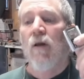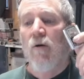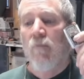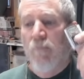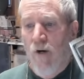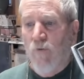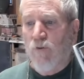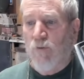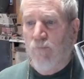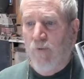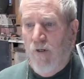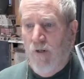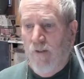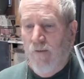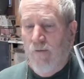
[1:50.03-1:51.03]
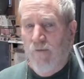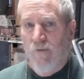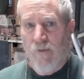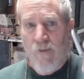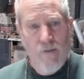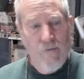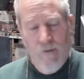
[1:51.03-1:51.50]
power supply.
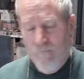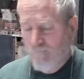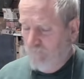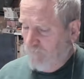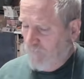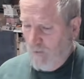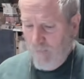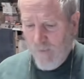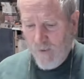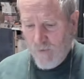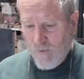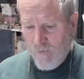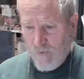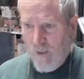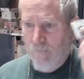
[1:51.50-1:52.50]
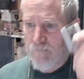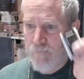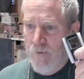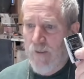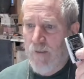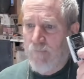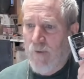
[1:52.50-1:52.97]
Okay, I'm going to make sure it's got
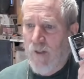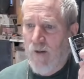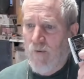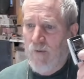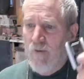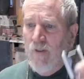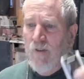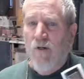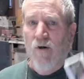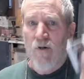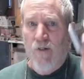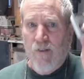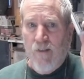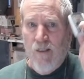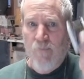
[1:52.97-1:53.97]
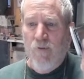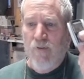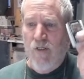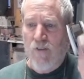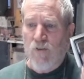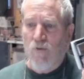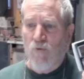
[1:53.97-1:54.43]
plenty of power. I'm going to keep it
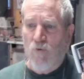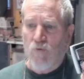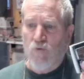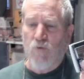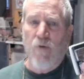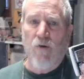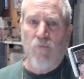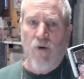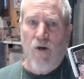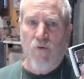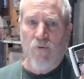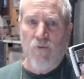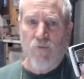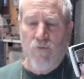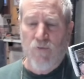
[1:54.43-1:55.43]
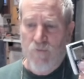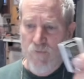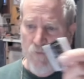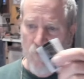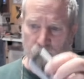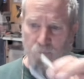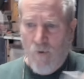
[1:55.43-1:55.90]
nice and close to my router so there's
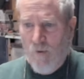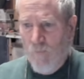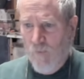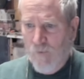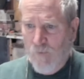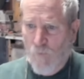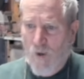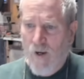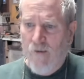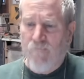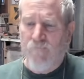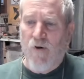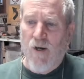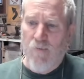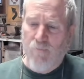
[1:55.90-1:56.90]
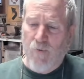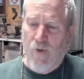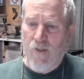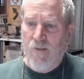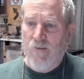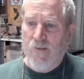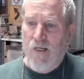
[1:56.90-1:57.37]
no problem with the Wi-Fi
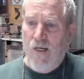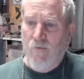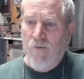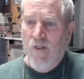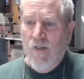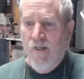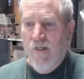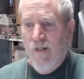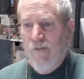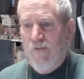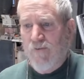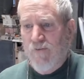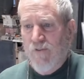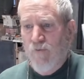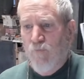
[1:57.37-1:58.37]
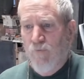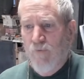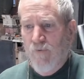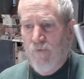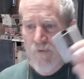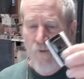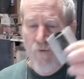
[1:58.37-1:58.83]
breaking down and this the
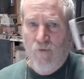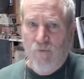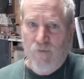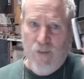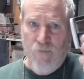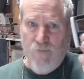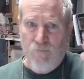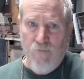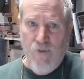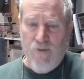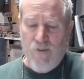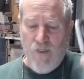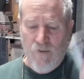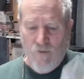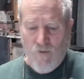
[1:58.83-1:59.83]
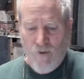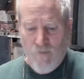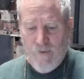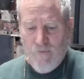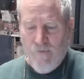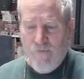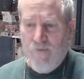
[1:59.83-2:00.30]
you know keeps resetting on
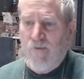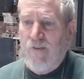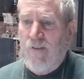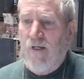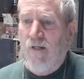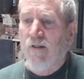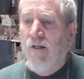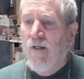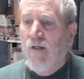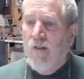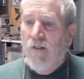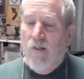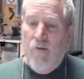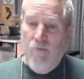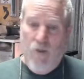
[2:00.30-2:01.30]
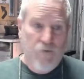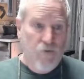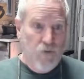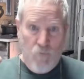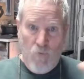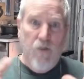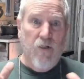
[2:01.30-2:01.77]
anything like that. Uh, I
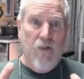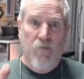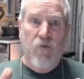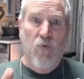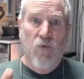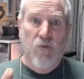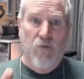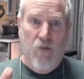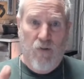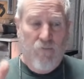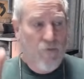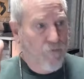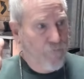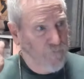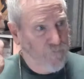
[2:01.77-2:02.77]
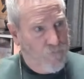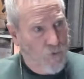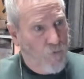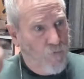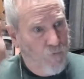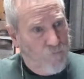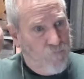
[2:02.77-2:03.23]
just want to give you a, a, a
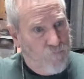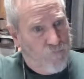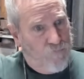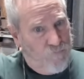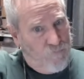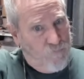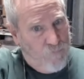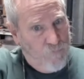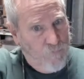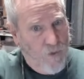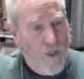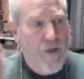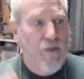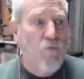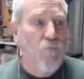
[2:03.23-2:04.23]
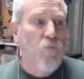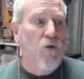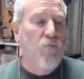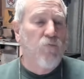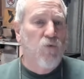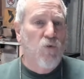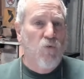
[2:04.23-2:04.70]
total line of what
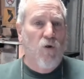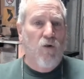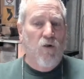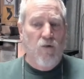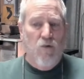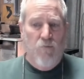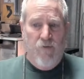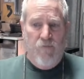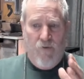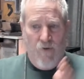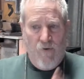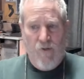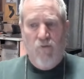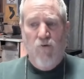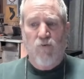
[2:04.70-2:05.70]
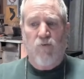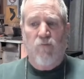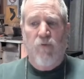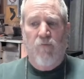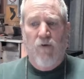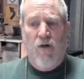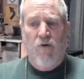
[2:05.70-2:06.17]
I'm doing. I'm going to be very close to
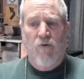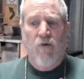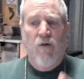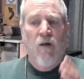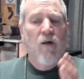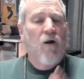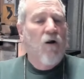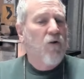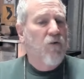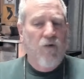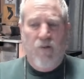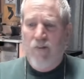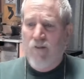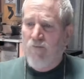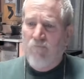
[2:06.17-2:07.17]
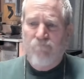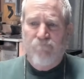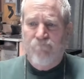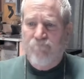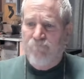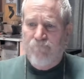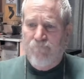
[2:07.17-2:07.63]
my router. I'm going to give it
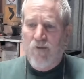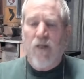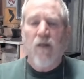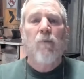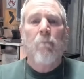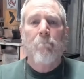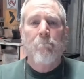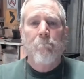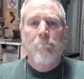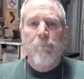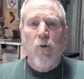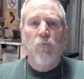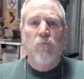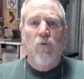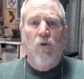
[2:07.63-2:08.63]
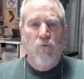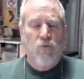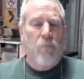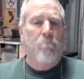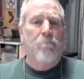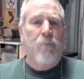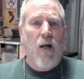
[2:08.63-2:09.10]
freaking boatloads
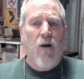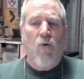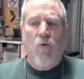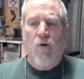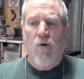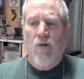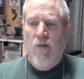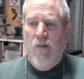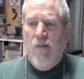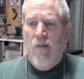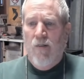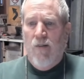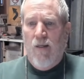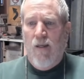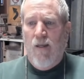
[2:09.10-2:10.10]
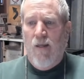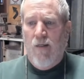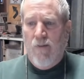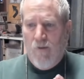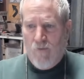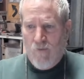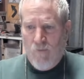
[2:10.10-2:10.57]
of power
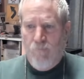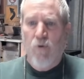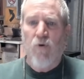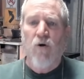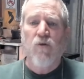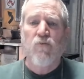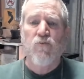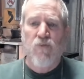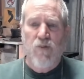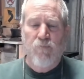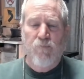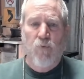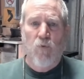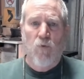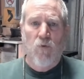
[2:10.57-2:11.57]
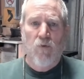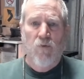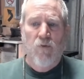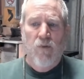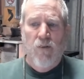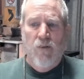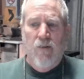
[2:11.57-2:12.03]
and I'm going to put it on Zpool
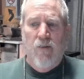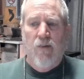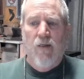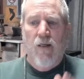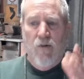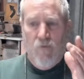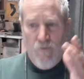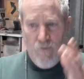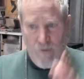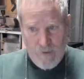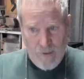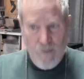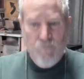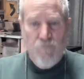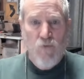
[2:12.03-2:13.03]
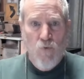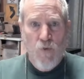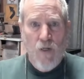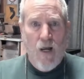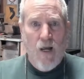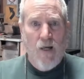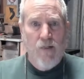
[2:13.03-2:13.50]
and I'm going to give you
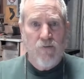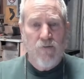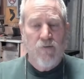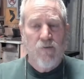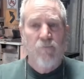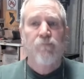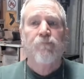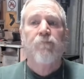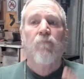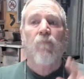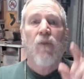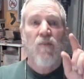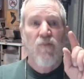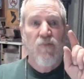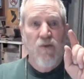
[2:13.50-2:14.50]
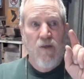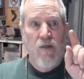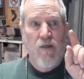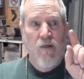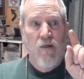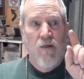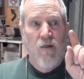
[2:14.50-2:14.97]
guys the